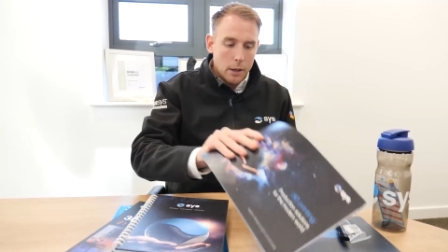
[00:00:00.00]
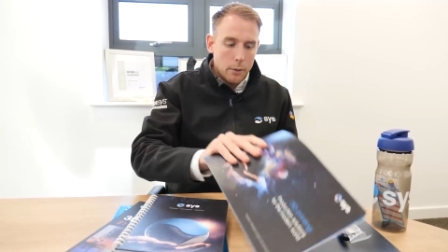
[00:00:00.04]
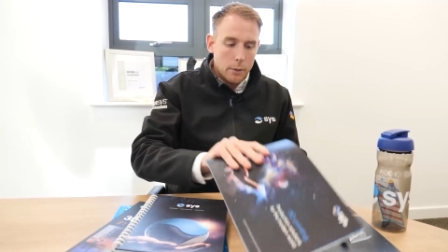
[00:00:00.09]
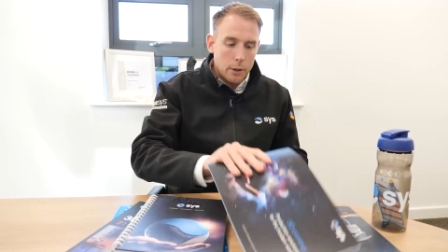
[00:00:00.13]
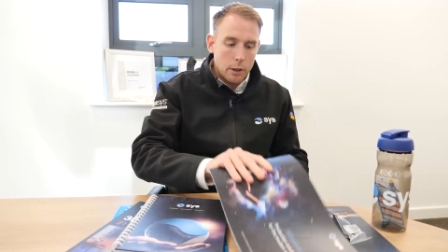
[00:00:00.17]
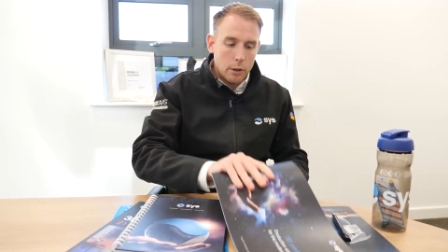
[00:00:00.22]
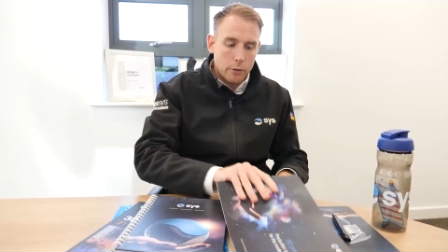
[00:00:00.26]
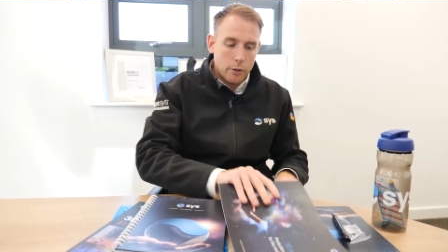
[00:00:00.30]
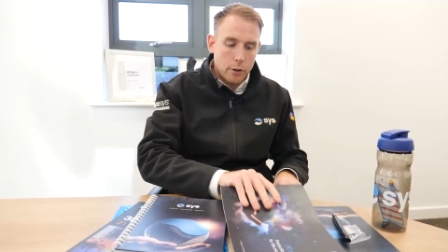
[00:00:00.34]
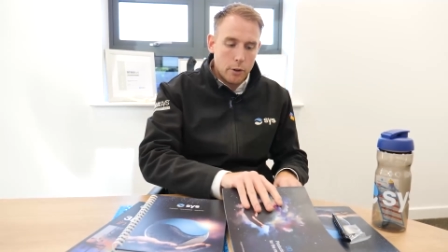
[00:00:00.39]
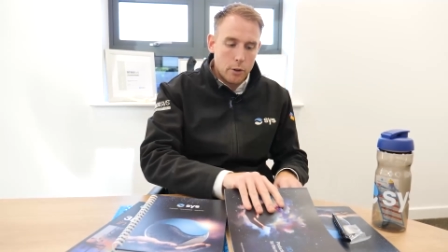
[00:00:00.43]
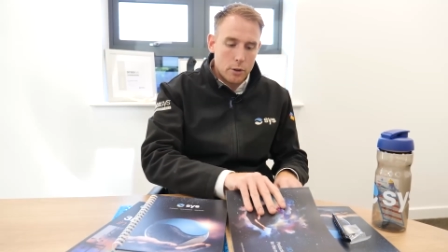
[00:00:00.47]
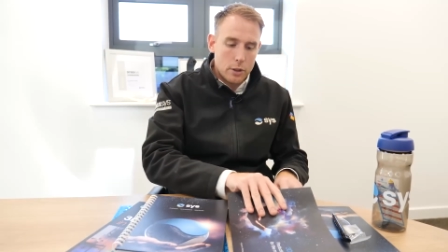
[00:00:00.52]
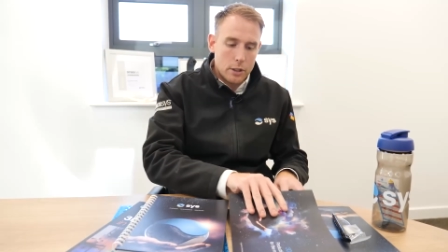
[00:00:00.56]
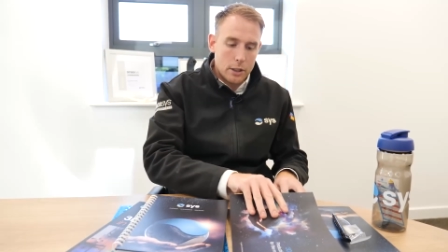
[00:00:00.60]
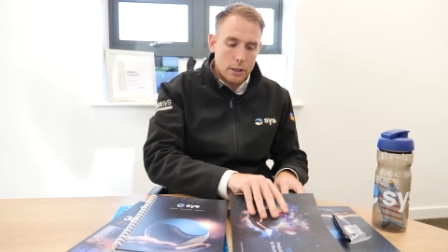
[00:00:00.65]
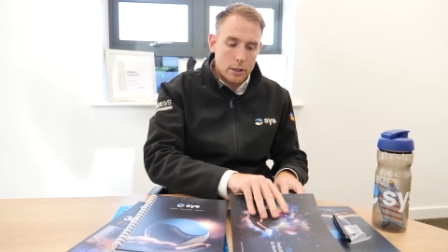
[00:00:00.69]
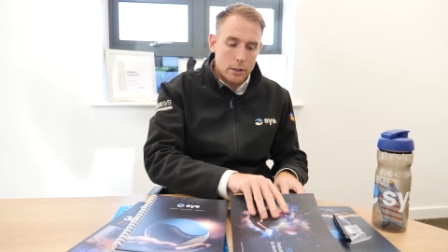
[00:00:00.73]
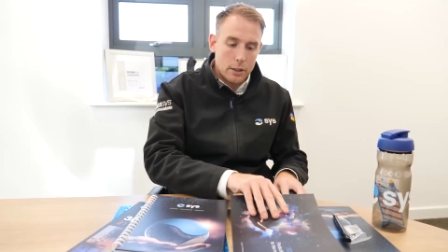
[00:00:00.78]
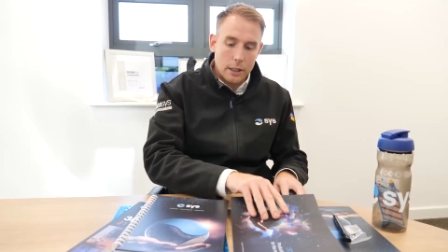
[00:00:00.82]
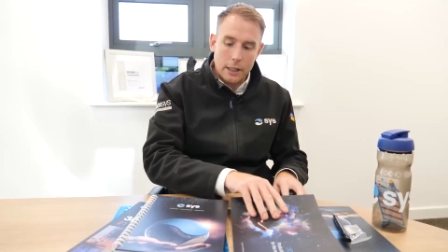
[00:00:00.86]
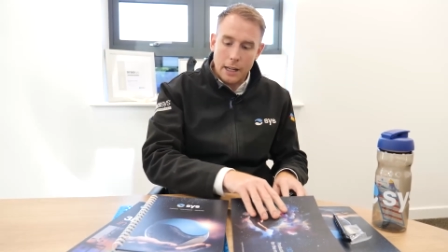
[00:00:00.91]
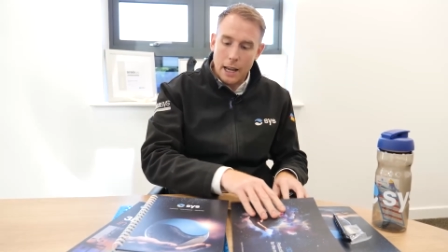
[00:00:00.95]
we look forward
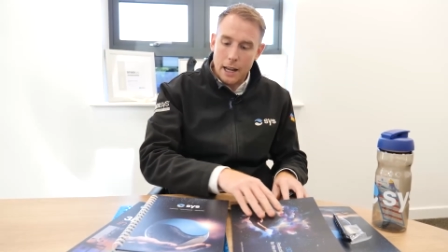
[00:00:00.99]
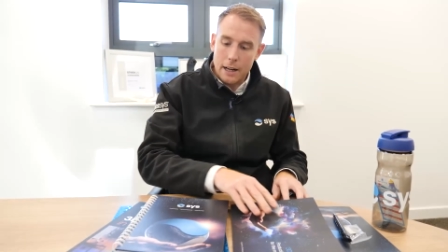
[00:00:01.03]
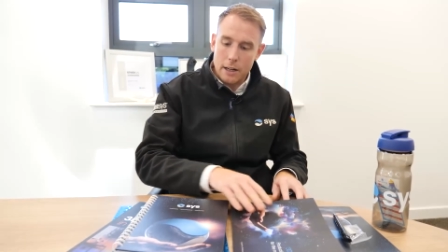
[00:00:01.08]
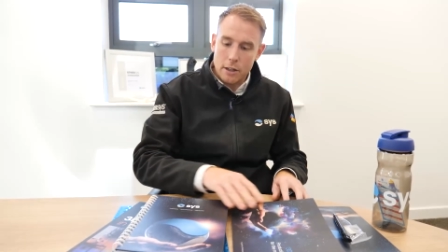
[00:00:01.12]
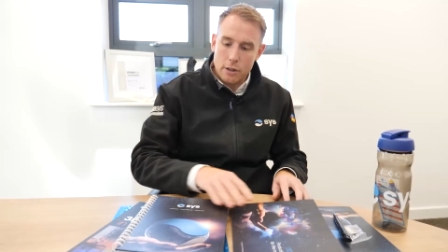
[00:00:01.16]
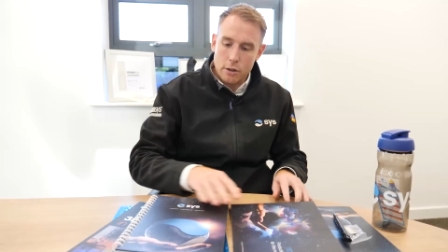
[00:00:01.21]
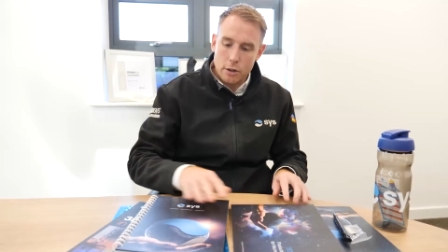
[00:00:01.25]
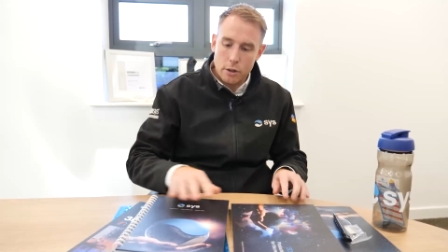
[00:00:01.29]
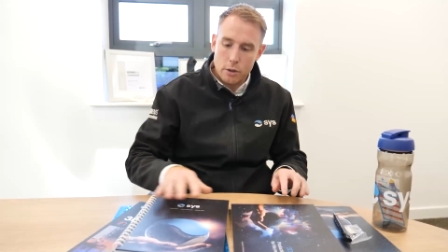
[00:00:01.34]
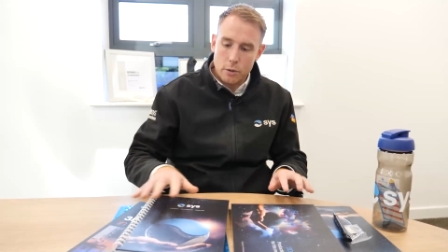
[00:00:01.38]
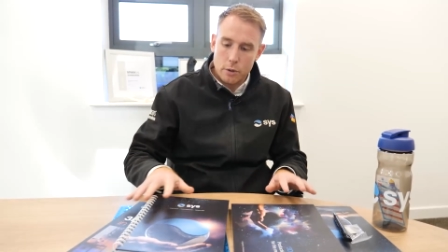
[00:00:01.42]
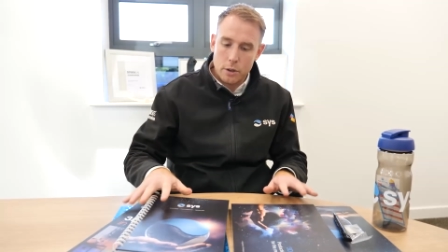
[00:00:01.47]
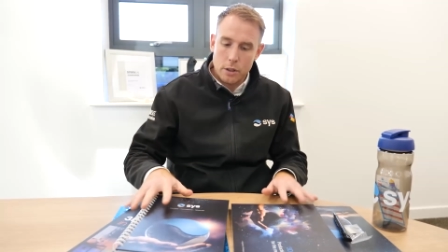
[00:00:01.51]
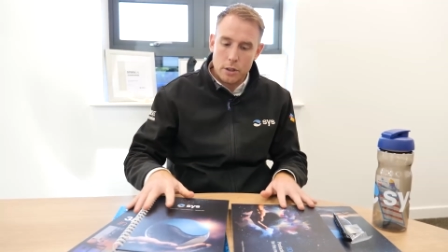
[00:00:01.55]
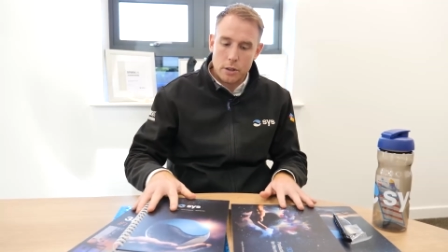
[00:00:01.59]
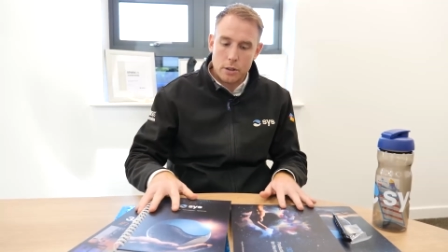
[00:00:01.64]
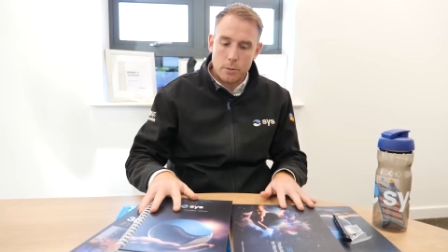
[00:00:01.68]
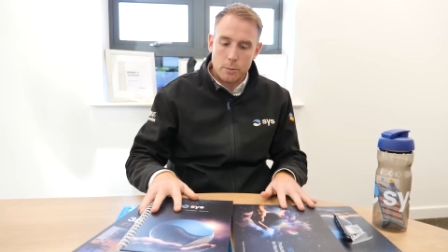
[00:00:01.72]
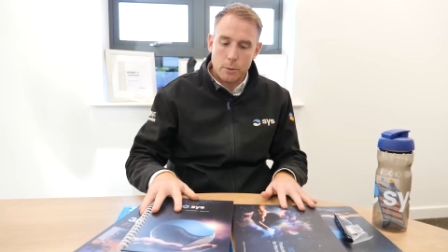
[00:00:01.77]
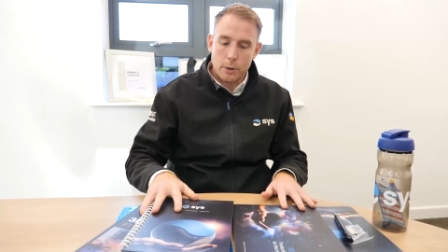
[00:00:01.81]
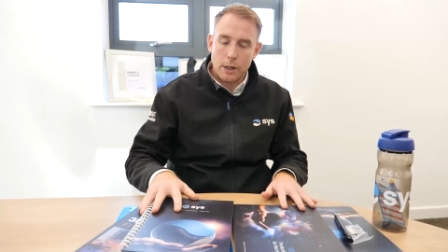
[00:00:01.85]
to you getting in touch with us and